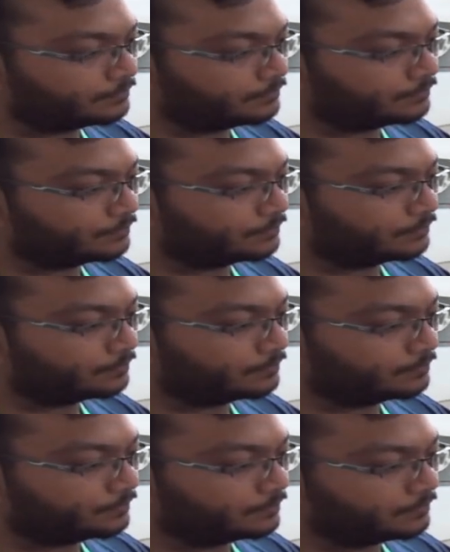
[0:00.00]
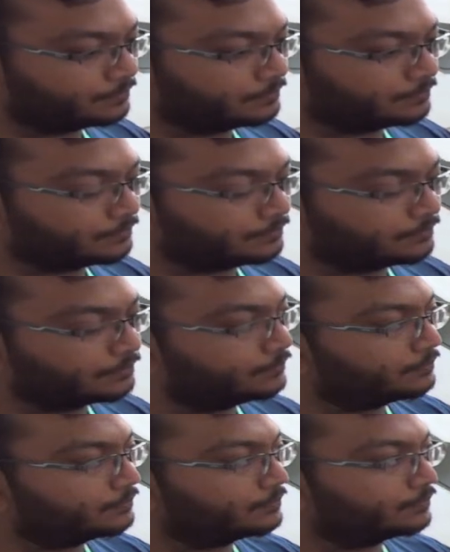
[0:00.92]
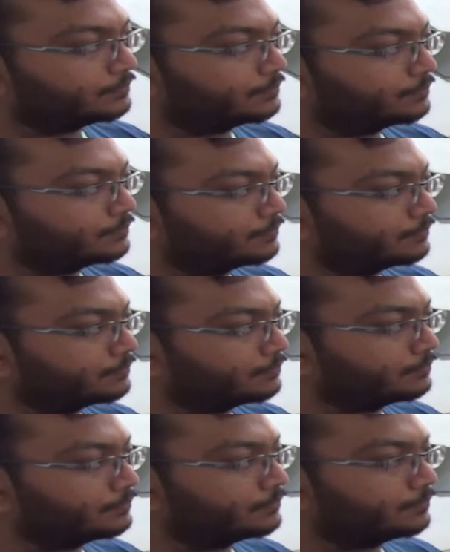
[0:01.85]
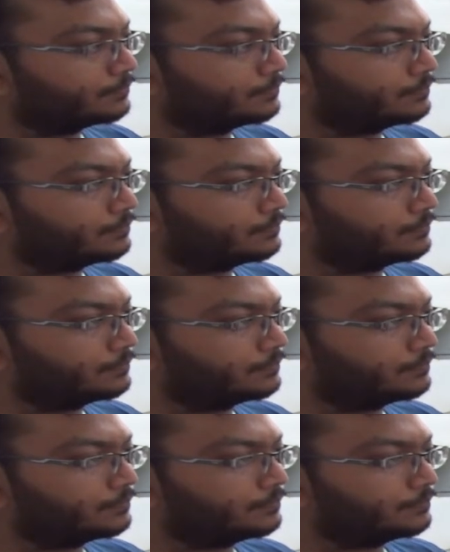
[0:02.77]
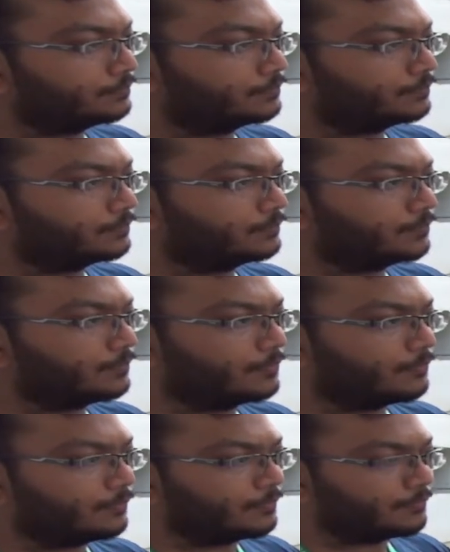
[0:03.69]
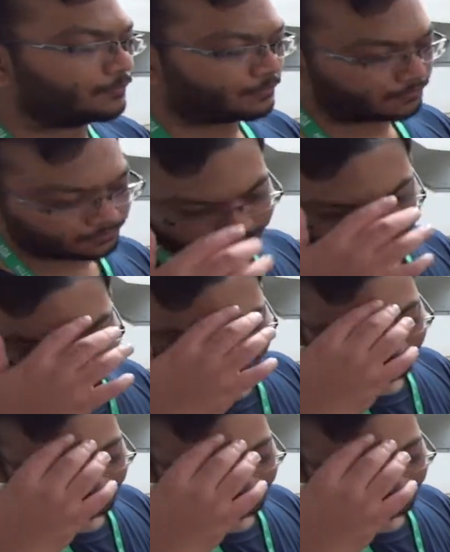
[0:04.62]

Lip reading: This person isn't speaking.